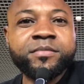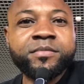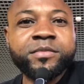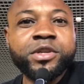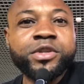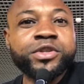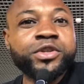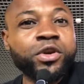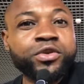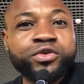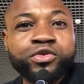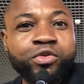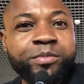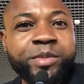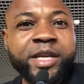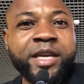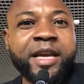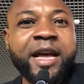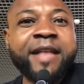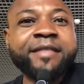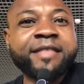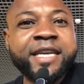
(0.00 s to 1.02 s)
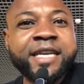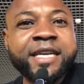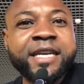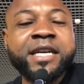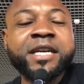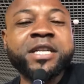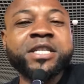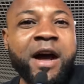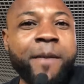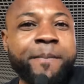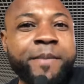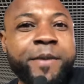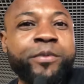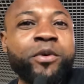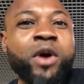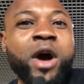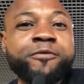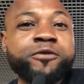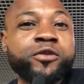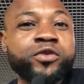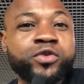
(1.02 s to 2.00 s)
So to me, I think our people
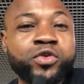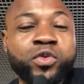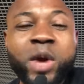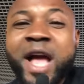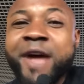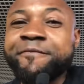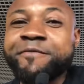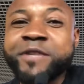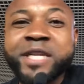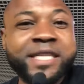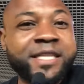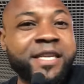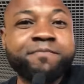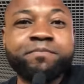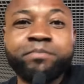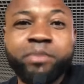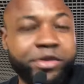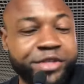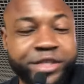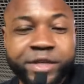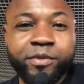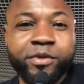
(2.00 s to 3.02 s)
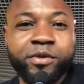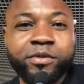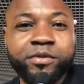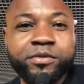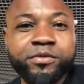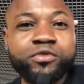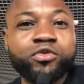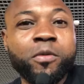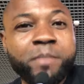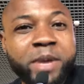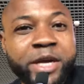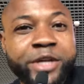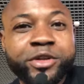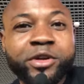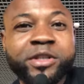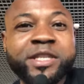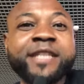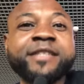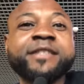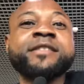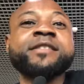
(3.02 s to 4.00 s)
have to do everything possible to make sure
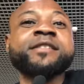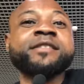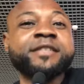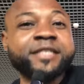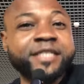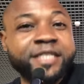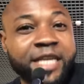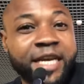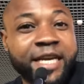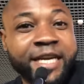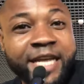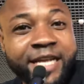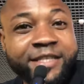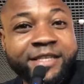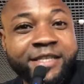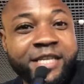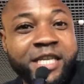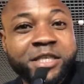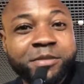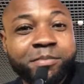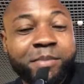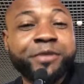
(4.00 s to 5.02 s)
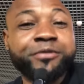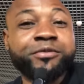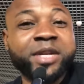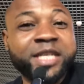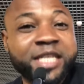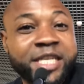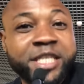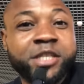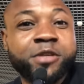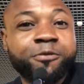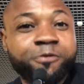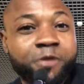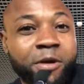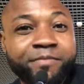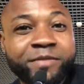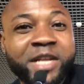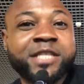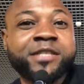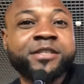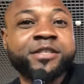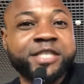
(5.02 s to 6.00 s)
that they get this man released from
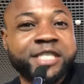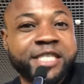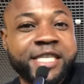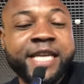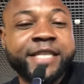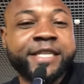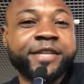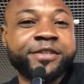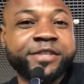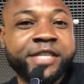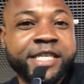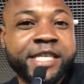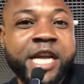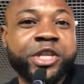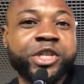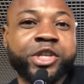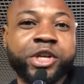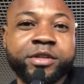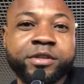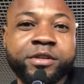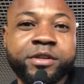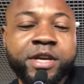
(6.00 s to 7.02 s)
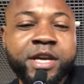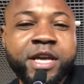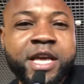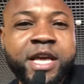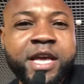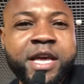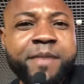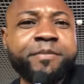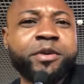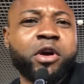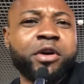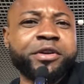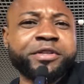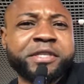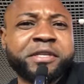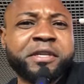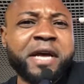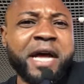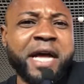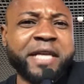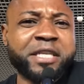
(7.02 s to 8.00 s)
that DSS detention.
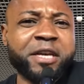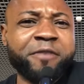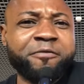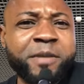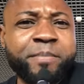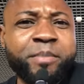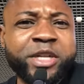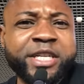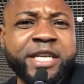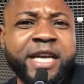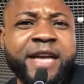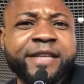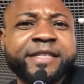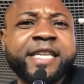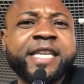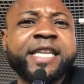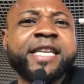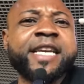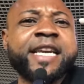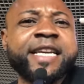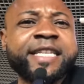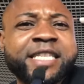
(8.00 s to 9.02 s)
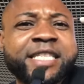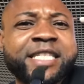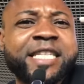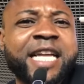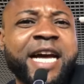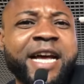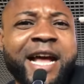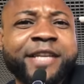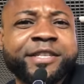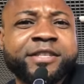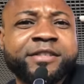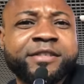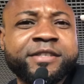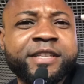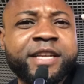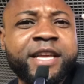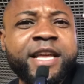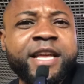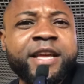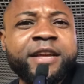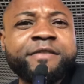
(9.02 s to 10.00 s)
Because as everybody can see, it is that as in
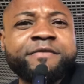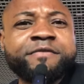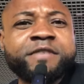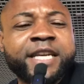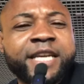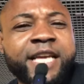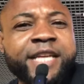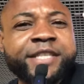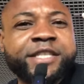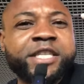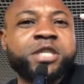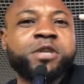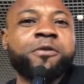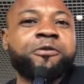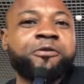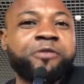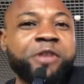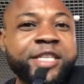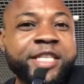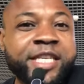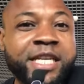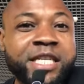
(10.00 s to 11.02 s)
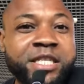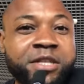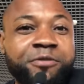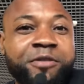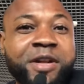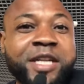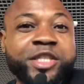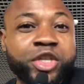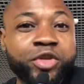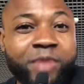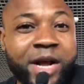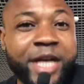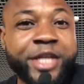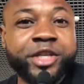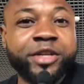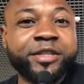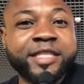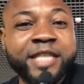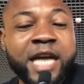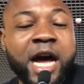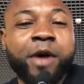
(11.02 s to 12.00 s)
the case is facing a different
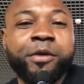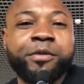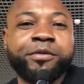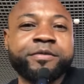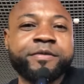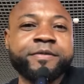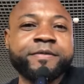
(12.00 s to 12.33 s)
direction now,